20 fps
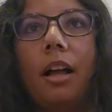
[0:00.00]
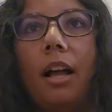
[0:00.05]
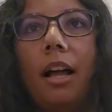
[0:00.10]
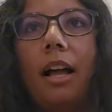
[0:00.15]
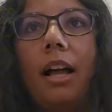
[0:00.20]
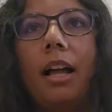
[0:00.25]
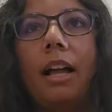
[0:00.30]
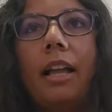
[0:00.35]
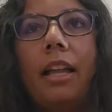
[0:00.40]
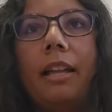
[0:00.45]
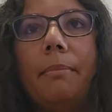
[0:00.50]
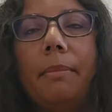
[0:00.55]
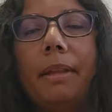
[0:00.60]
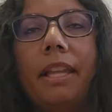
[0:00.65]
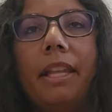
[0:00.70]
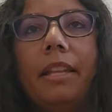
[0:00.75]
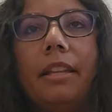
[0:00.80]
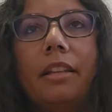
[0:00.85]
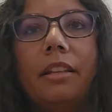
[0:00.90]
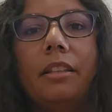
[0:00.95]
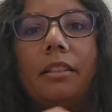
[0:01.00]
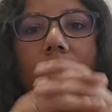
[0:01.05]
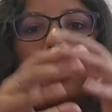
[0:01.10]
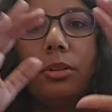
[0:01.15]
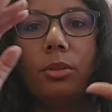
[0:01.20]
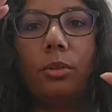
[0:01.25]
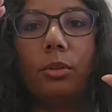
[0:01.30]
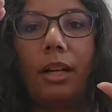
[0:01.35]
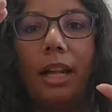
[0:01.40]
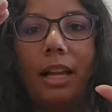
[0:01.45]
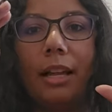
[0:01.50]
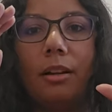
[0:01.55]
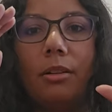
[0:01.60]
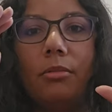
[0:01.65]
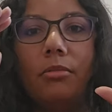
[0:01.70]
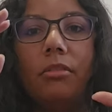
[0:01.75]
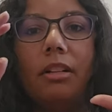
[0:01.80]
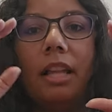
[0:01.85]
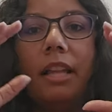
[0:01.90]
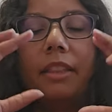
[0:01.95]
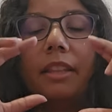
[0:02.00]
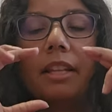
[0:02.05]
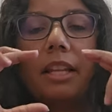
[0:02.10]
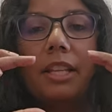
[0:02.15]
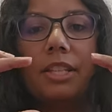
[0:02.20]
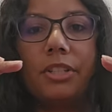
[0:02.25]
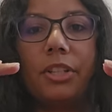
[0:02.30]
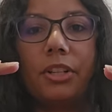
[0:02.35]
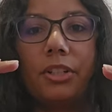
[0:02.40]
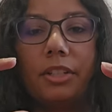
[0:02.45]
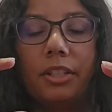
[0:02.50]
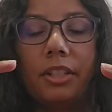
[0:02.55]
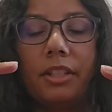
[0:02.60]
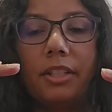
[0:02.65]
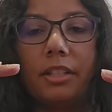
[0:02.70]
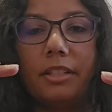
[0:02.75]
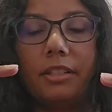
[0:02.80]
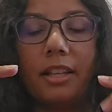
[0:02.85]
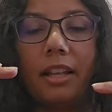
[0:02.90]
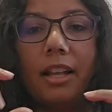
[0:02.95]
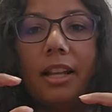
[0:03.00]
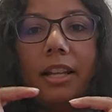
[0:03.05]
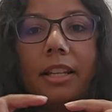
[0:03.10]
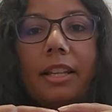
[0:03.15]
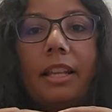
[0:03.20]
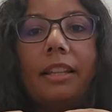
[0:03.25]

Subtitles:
I make the crown and then I start the design,